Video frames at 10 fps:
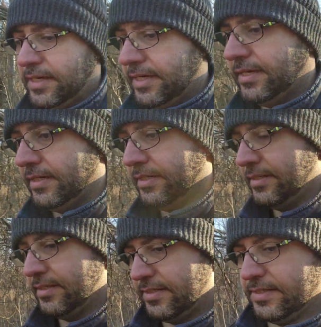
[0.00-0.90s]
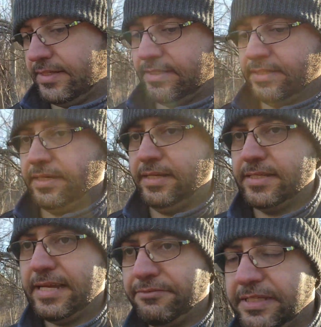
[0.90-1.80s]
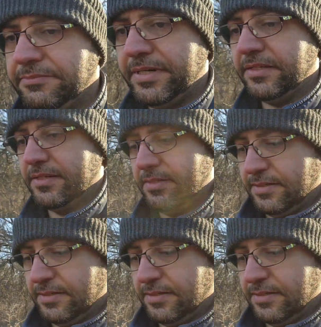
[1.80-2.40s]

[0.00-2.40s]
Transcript: is it's not really meant